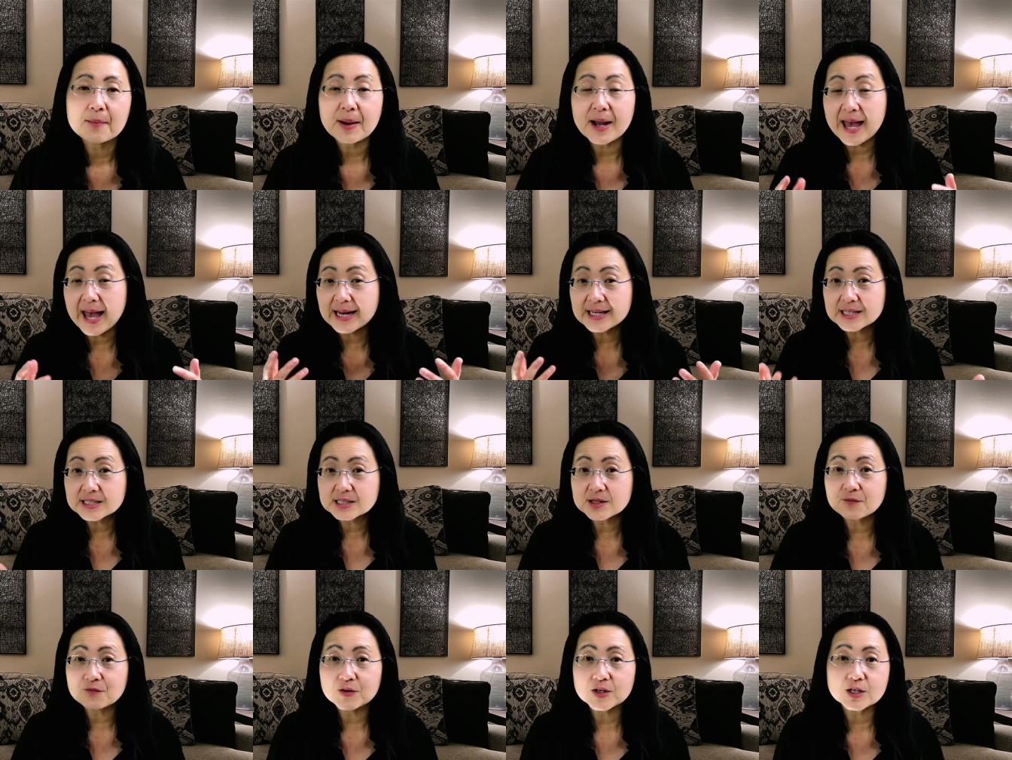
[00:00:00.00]
By adding
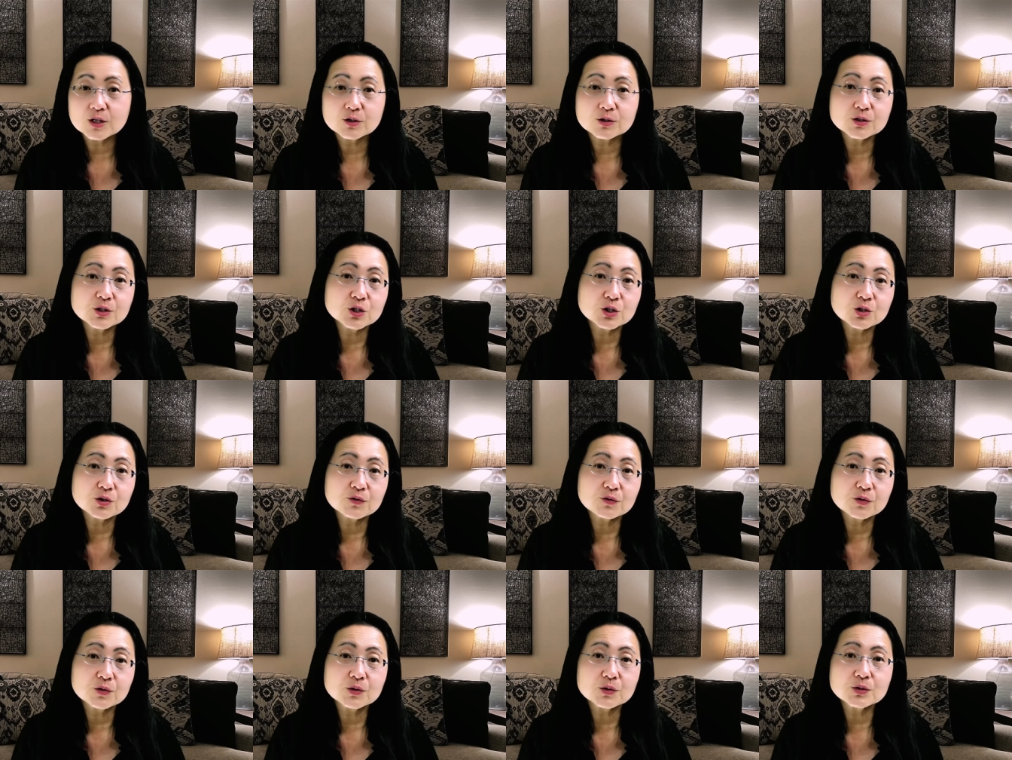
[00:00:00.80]
some vinegar to your
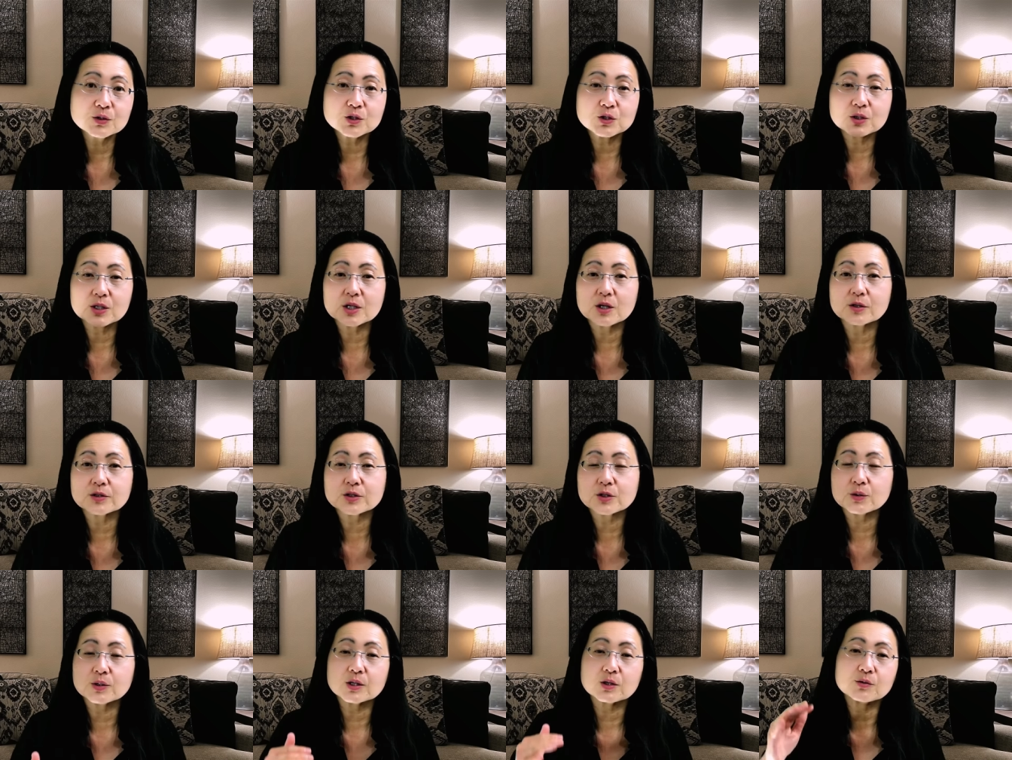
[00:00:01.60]
foods, you can also
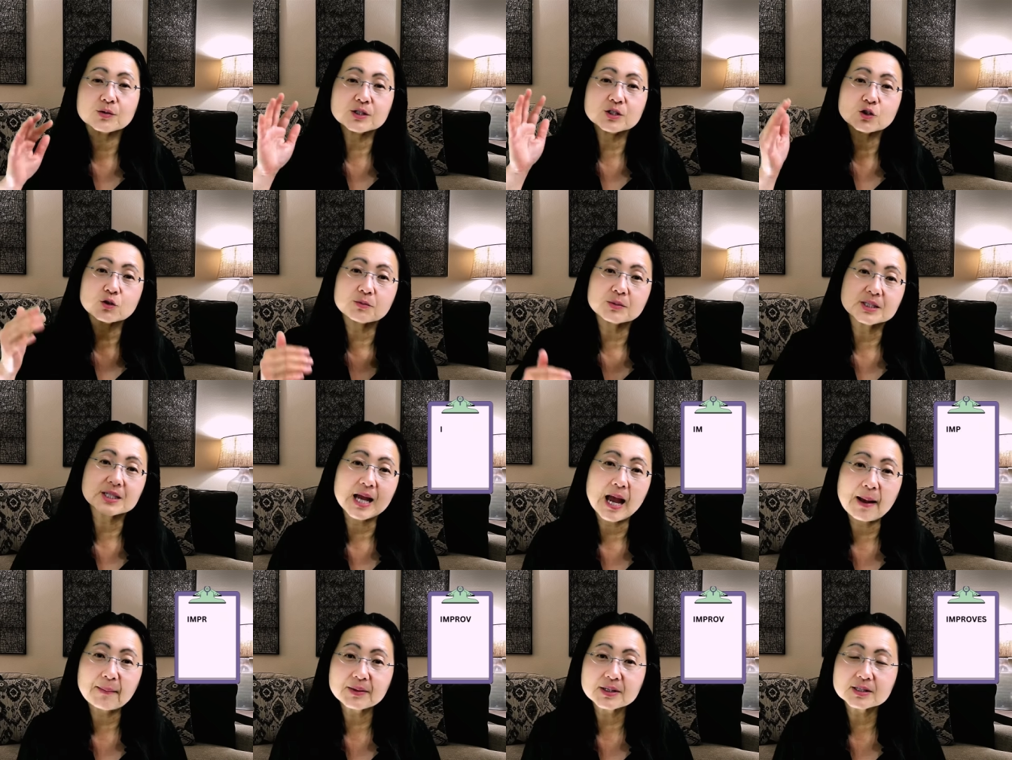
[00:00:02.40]
increase your
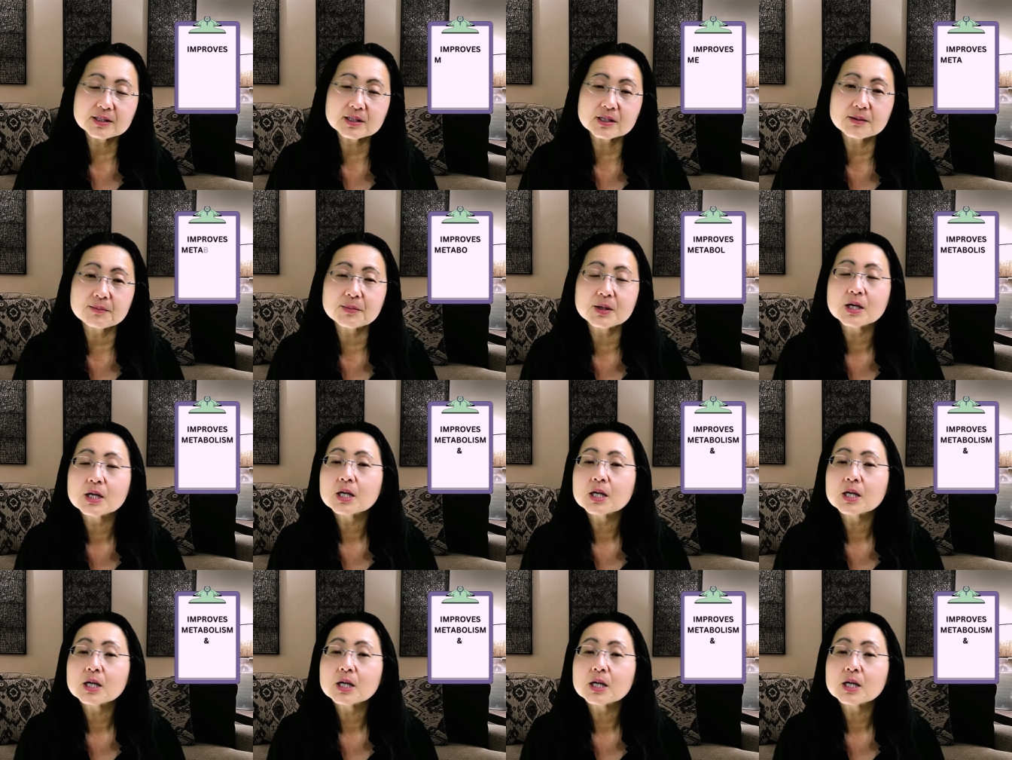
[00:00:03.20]
metabolism